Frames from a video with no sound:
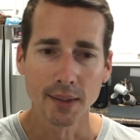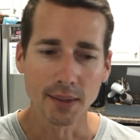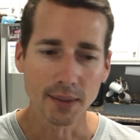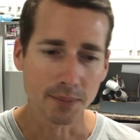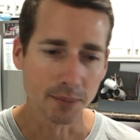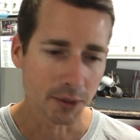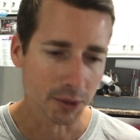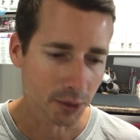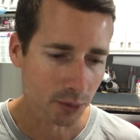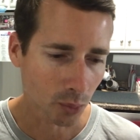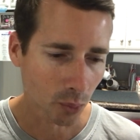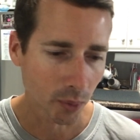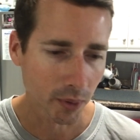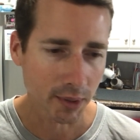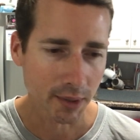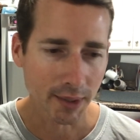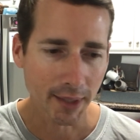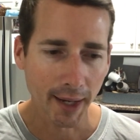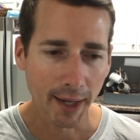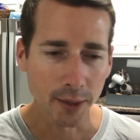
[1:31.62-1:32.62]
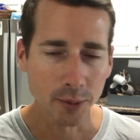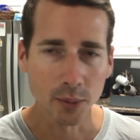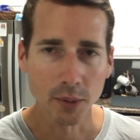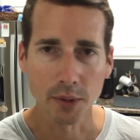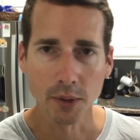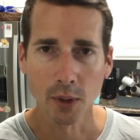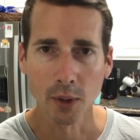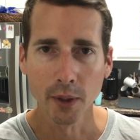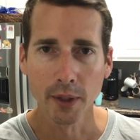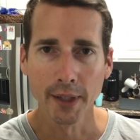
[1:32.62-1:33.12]
destroy the
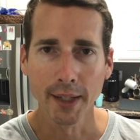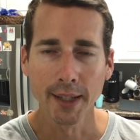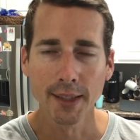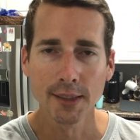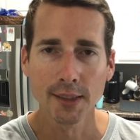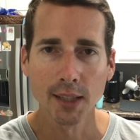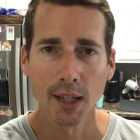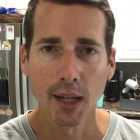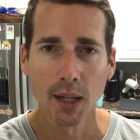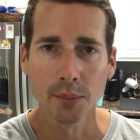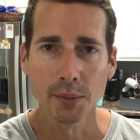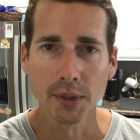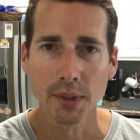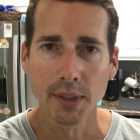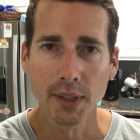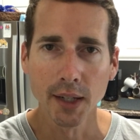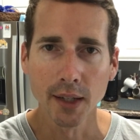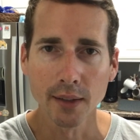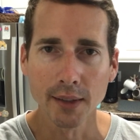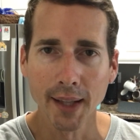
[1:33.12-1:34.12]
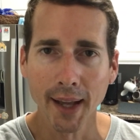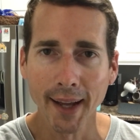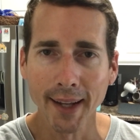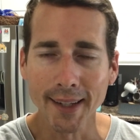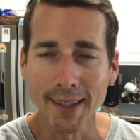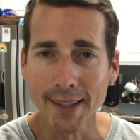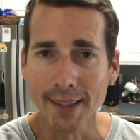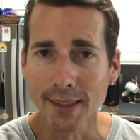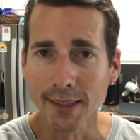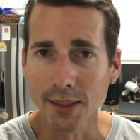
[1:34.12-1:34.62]
natural occurring enzymes in there
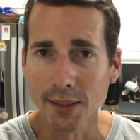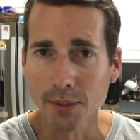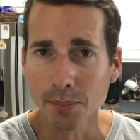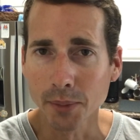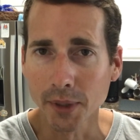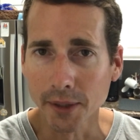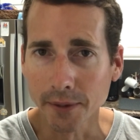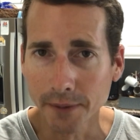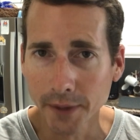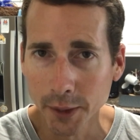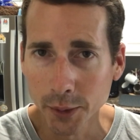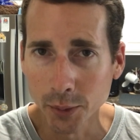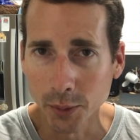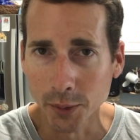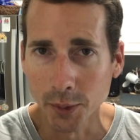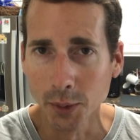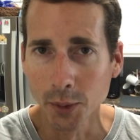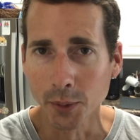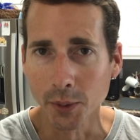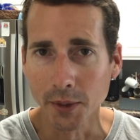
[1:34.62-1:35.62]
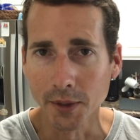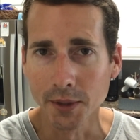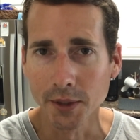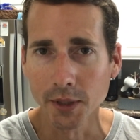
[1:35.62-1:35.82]
that is beneficial to you.